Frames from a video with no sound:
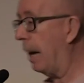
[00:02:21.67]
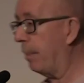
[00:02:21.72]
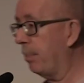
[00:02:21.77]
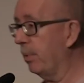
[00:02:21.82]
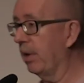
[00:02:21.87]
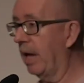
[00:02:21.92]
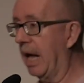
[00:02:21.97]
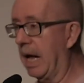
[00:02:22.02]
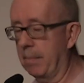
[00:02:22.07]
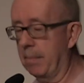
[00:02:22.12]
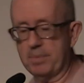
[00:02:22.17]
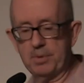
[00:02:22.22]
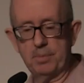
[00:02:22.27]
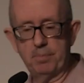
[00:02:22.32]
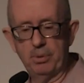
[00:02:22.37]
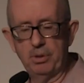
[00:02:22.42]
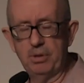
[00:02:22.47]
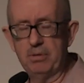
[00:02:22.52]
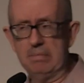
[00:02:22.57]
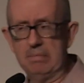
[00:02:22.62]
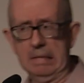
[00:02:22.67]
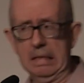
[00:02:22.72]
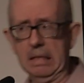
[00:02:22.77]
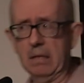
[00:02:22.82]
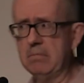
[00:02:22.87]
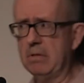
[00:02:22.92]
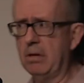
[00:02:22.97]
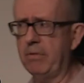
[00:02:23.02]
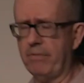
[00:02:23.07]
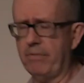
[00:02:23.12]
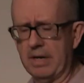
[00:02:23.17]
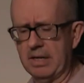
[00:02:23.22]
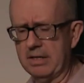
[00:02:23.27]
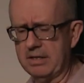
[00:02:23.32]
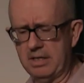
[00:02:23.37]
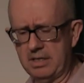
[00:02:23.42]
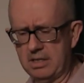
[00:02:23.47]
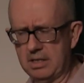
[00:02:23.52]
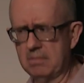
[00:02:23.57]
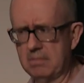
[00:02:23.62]
Apple apps, but no file
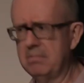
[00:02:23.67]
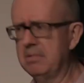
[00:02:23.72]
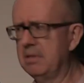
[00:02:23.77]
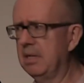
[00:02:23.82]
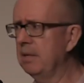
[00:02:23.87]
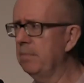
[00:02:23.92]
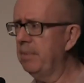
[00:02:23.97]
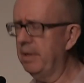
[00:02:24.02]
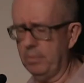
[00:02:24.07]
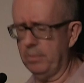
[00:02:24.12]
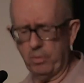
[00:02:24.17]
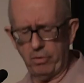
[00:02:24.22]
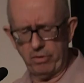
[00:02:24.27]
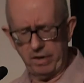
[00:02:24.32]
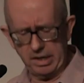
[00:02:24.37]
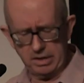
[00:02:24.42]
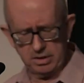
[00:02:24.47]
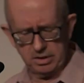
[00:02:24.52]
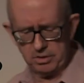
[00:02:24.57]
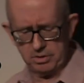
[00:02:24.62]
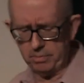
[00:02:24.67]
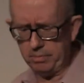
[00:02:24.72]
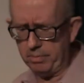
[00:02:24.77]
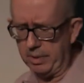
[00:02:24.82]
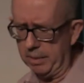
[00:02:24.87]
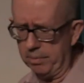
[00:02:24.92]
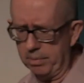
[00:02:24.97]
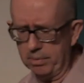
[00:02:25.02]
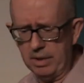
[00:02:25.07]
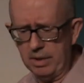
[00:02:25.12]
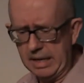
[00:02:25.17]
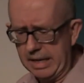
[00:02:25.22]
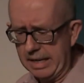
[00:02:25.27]
system, a little bit worrying to some people.